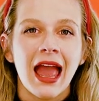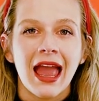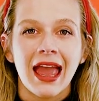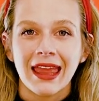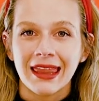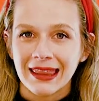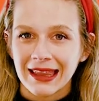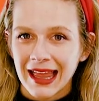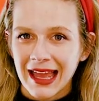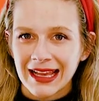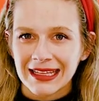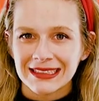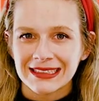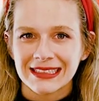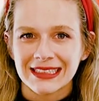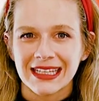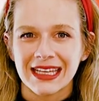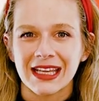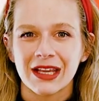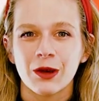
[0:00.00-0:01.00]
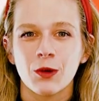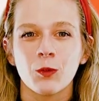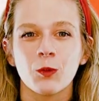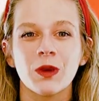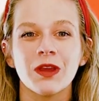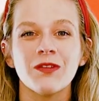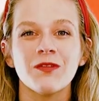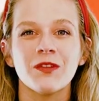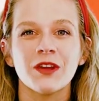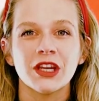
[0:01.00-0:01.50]
And lastly,
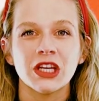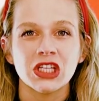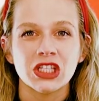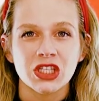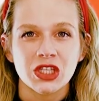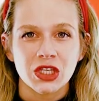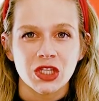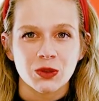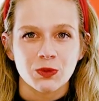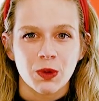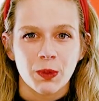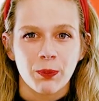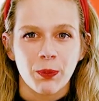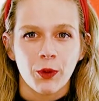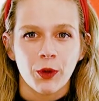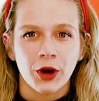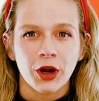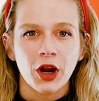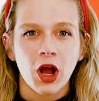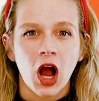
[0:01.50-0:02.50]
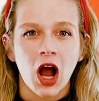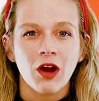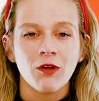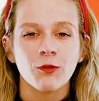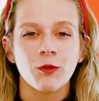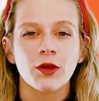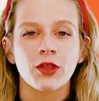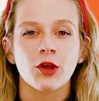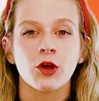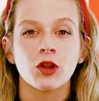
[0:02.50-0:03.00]
we finish this report
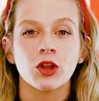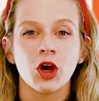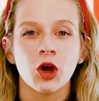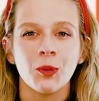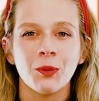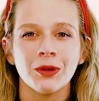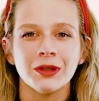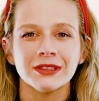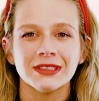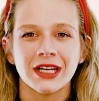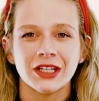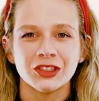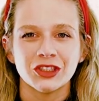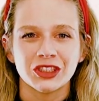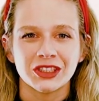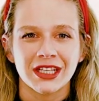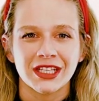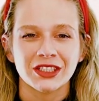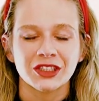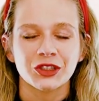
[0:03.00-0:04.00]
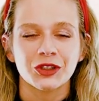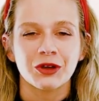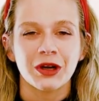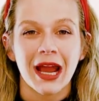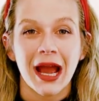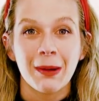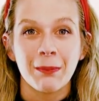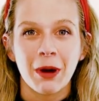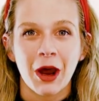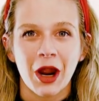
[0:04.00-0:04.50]
off with global Dungeness
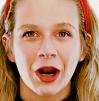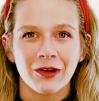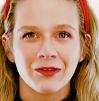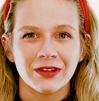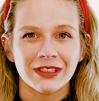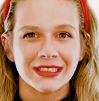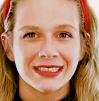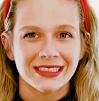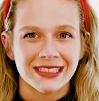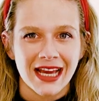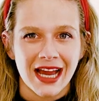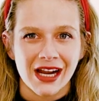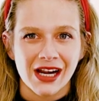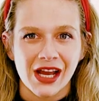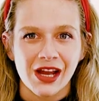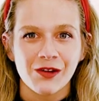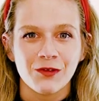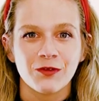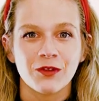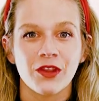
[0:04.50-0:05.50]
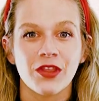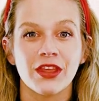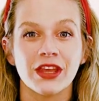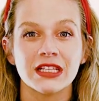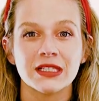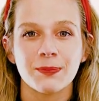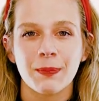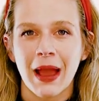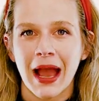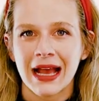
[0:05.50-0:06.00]
crab harvest data for
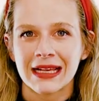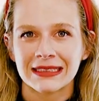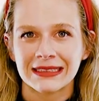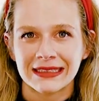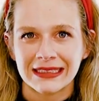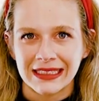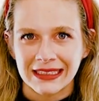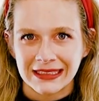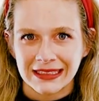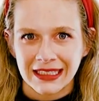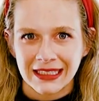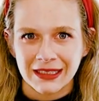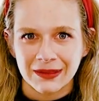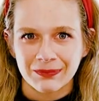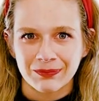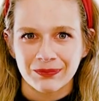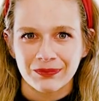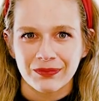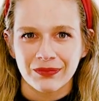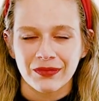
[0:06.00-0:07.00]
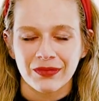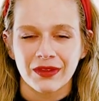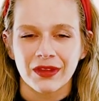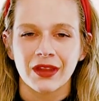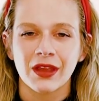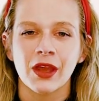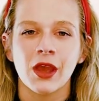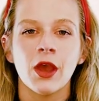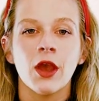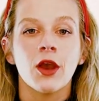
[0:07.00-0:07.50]
this past season.
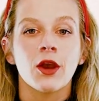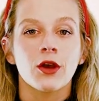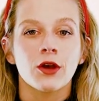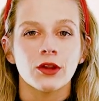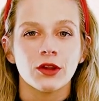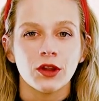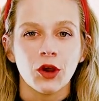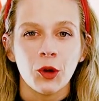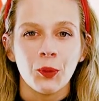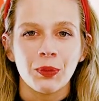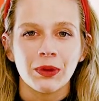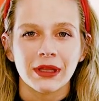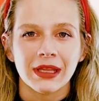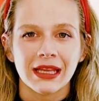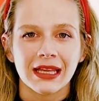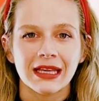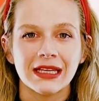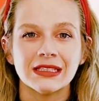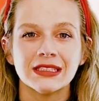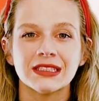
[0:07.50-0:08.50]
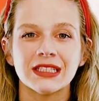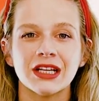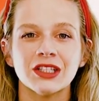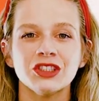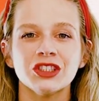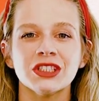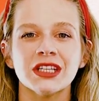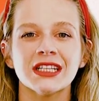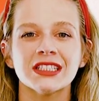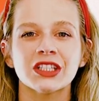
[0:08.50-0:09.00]
Globally,
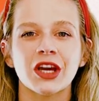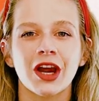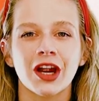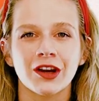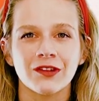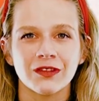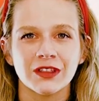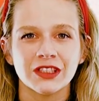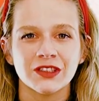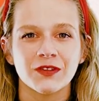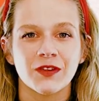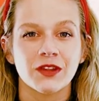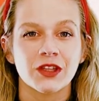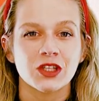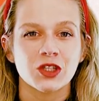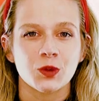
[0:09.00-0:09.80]
Dungeness harvest for the